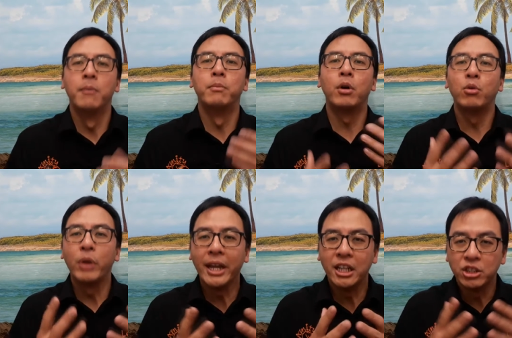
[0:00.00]
more
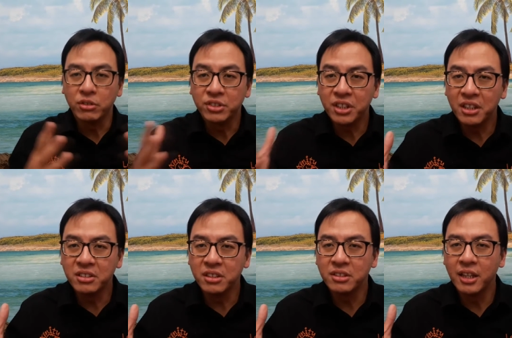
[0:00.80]
range of
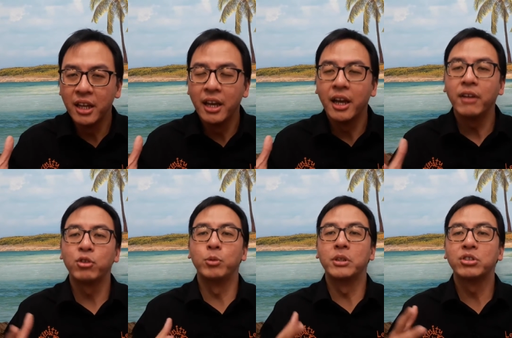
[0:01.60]
sizes has
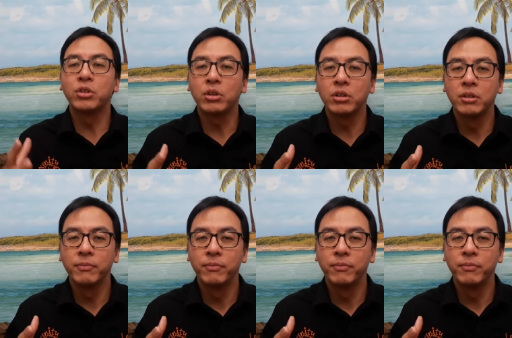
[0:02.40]
to be stopped